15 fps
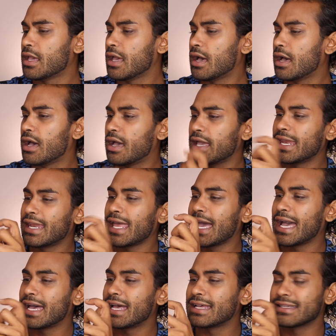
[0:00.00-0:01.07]
It
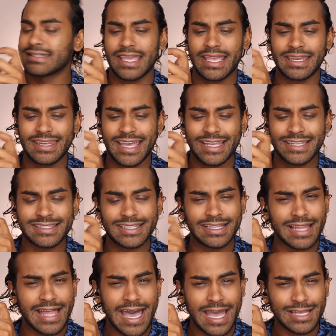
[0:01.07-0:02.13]
has a nice
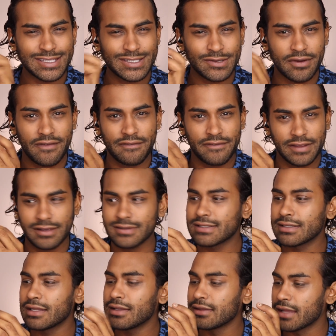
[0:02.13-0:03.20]
glass, so it feels a
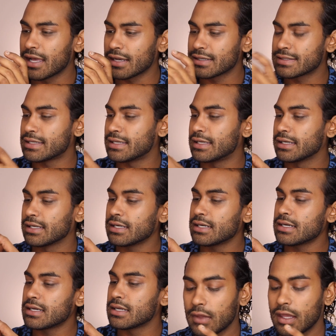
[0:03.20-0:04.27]
little luxe
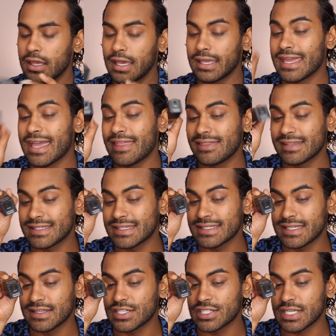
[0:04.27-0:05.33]
here. Again, this
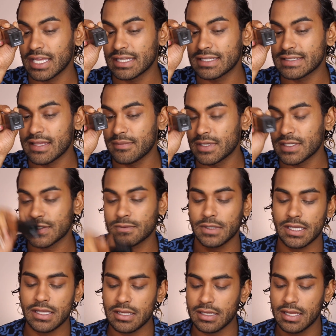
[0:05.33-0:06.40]
is in the shade
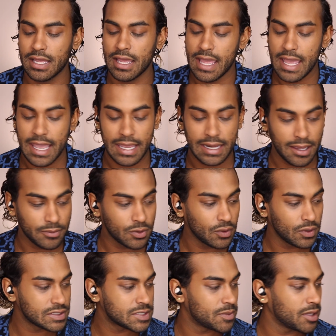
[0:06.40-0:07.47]
Semi-Sweet, and I'm
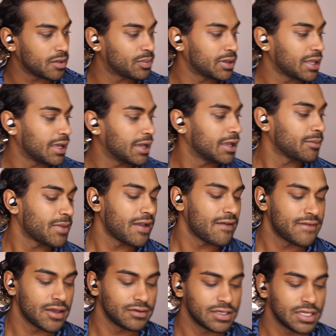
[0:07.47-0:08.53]
going to be applying my
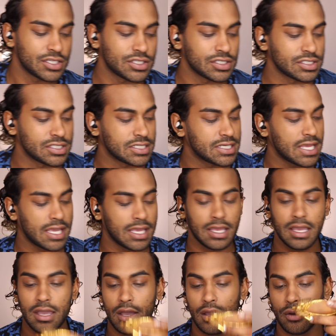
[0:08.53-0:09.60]
foundation
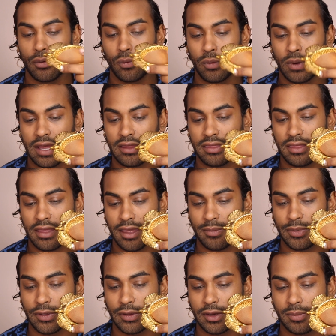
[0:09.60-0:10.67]
today with a
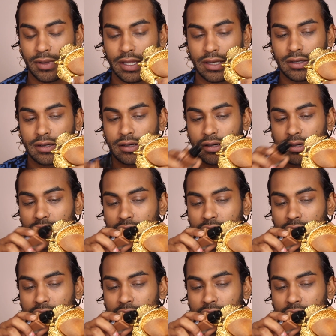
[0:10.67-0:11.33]
beauty blender.